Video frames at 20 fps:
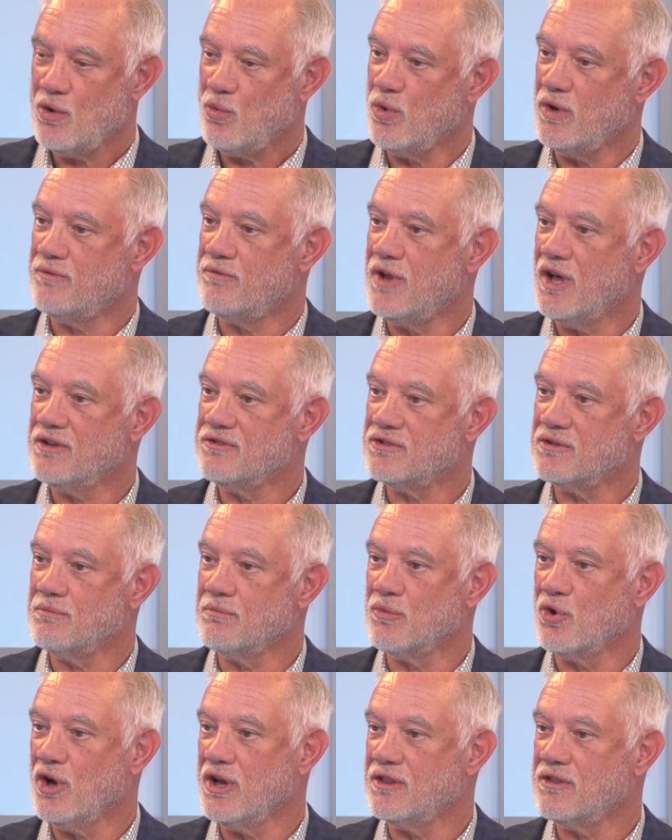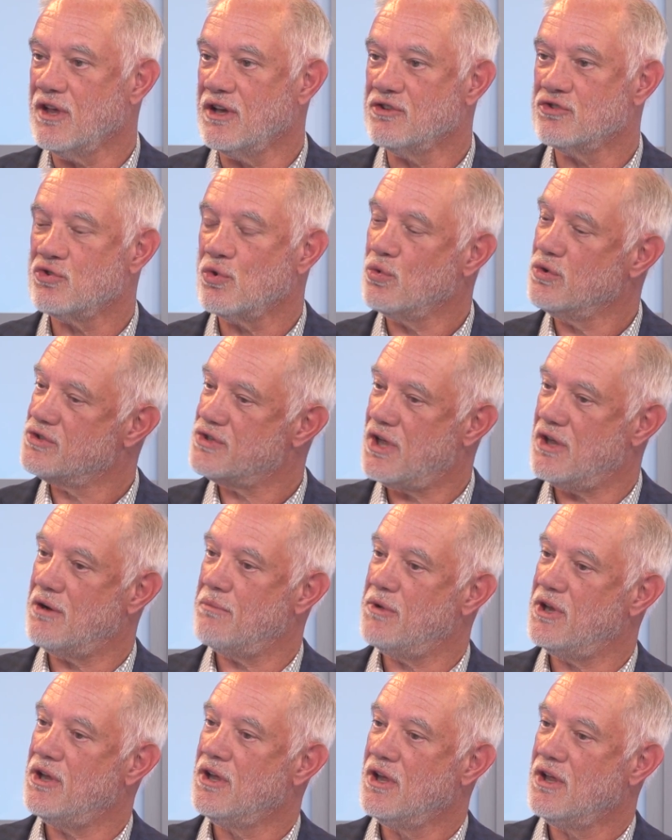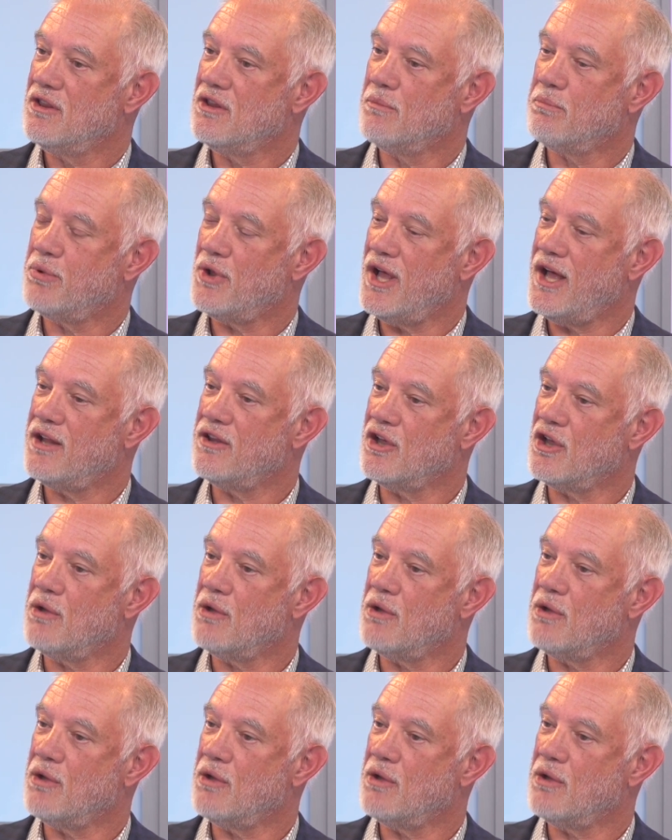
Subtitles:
We've done some great things. So it's going to be the plan,